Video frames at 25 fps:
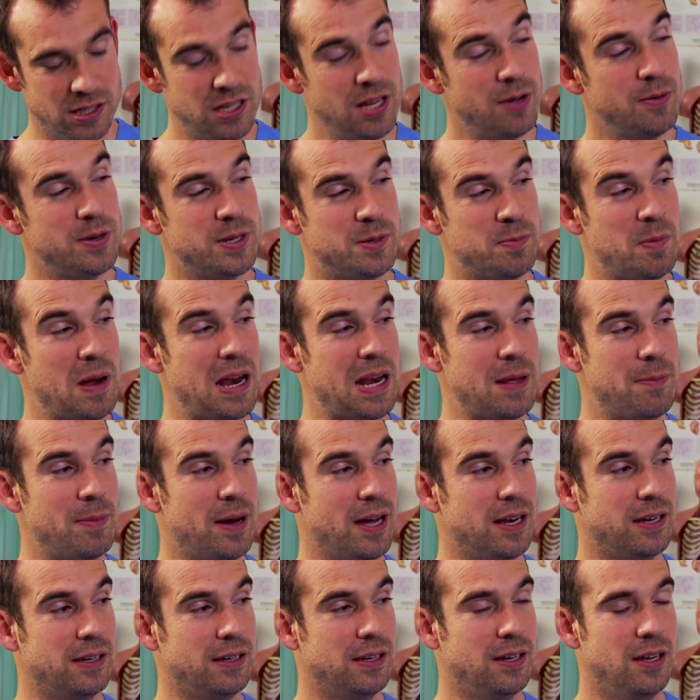2 is belly
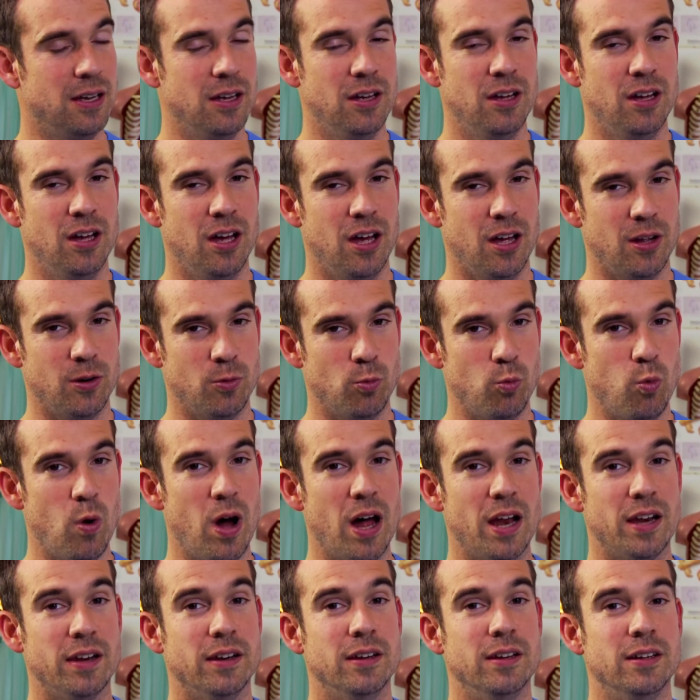button, and
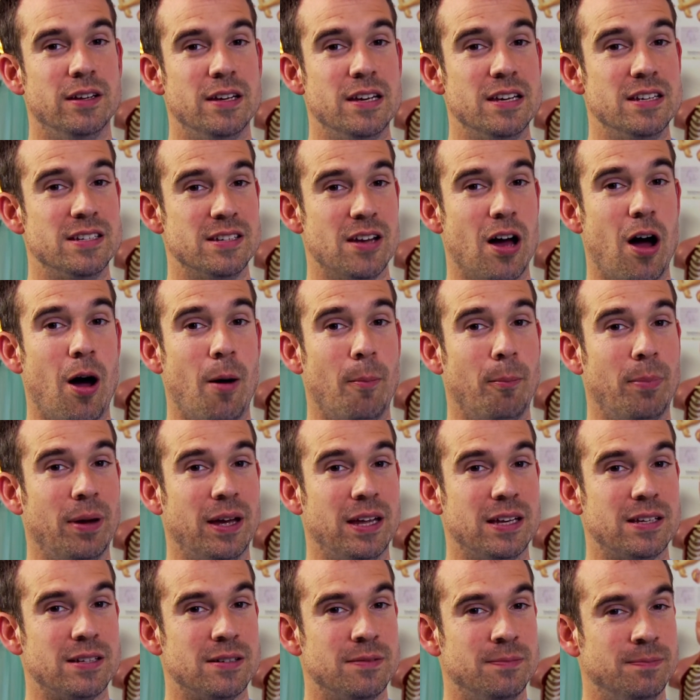1 is
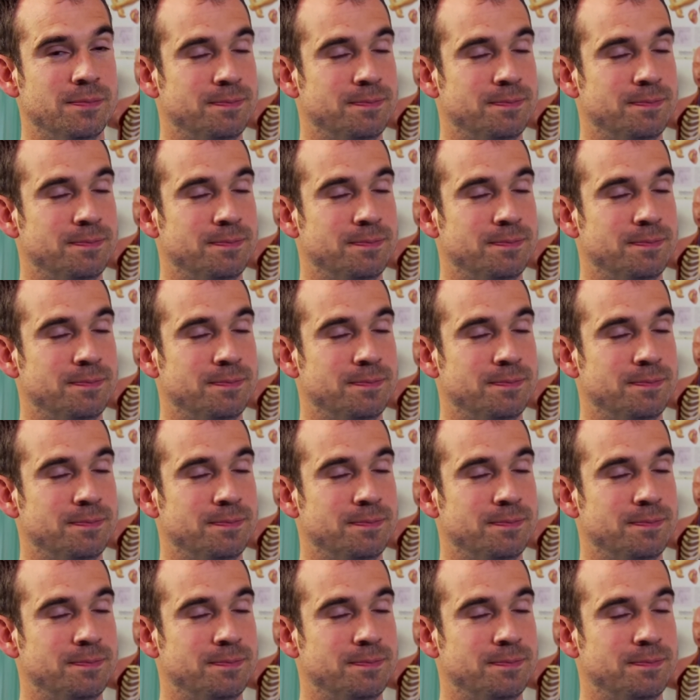armpit.